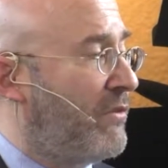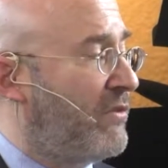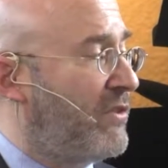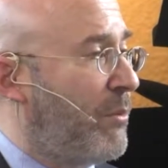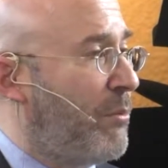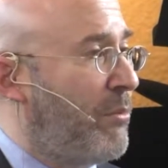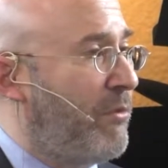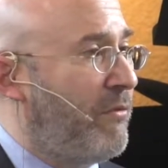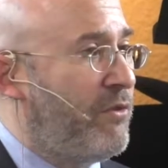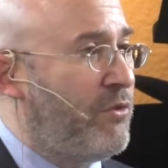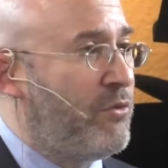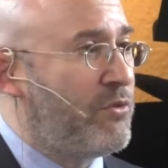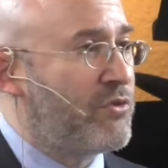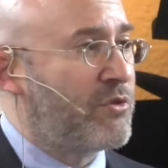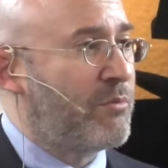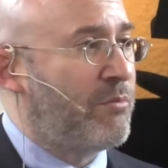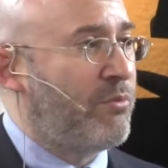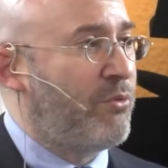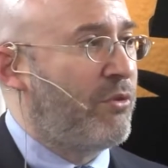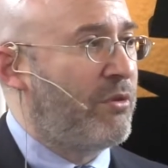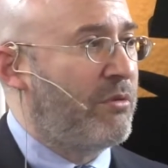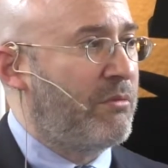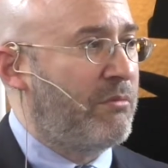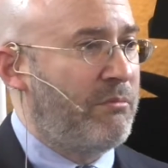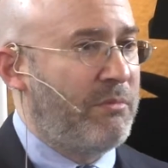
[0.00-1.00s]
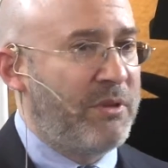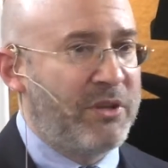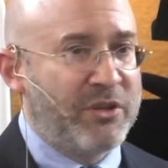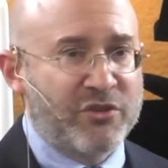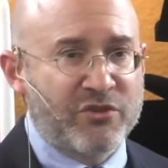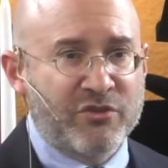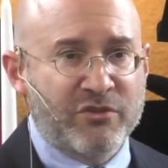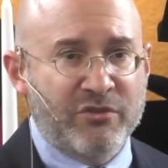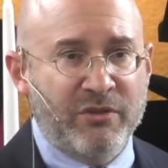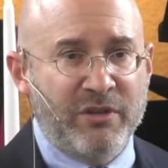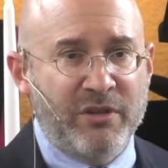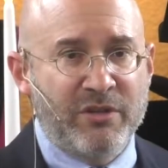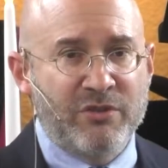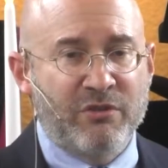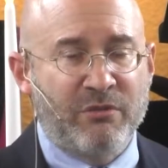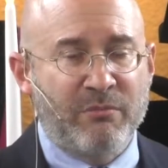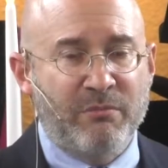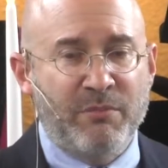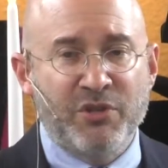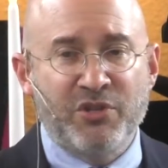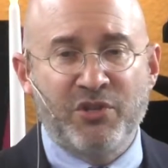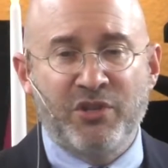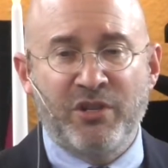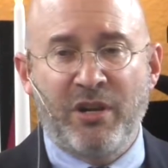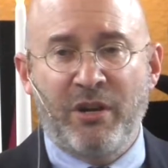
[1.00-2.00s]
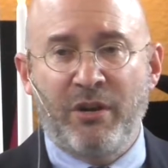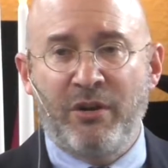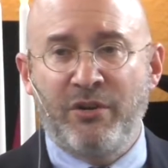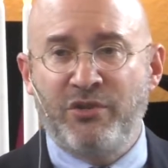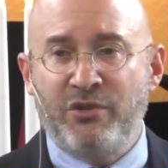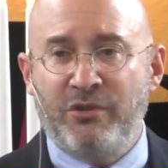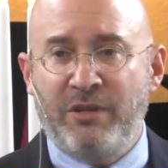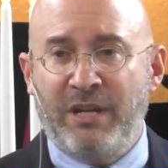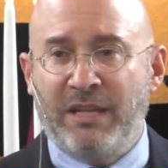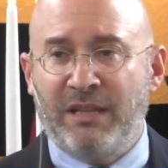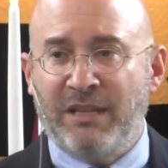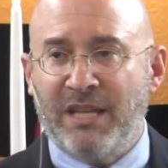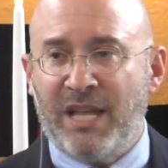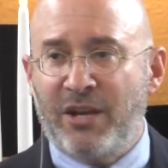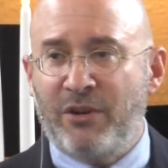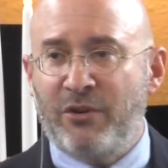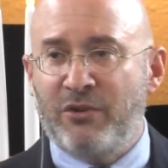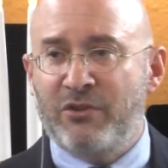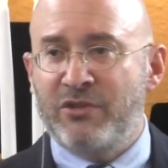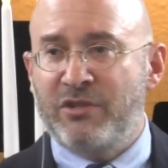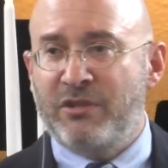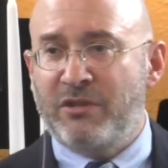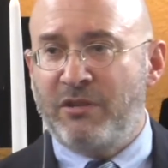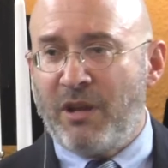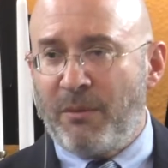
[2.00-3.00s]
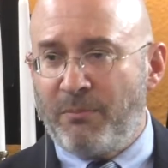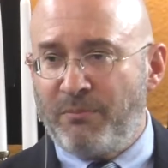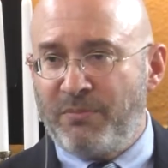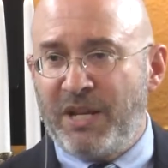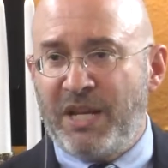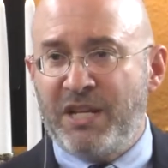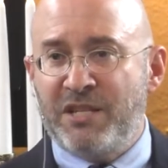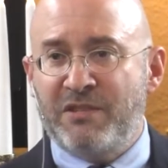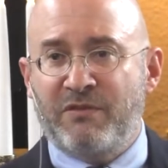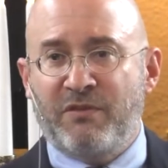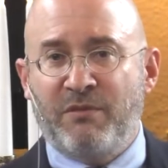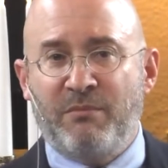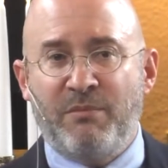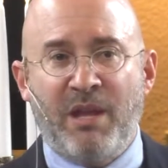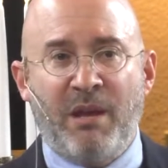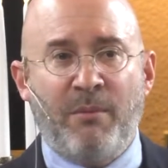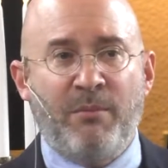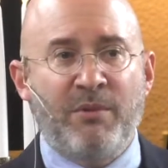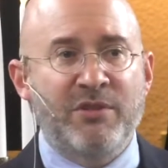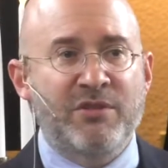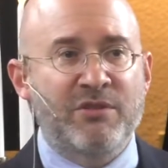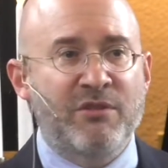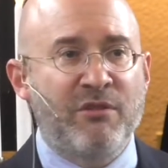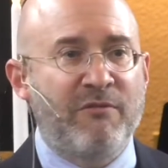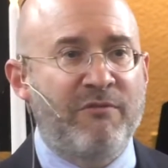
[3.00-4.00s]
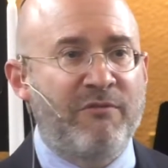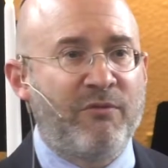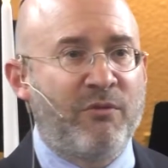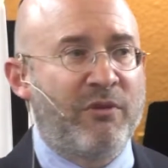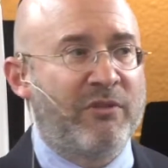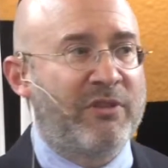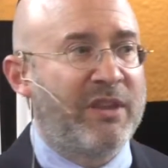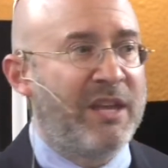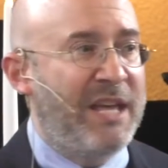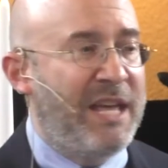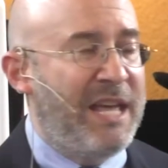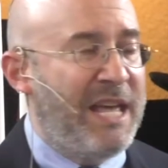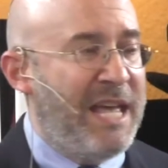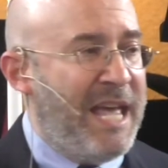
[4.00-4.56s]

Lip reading: If some of you support ministries or missionaries, you get letters and updates from them and so forth.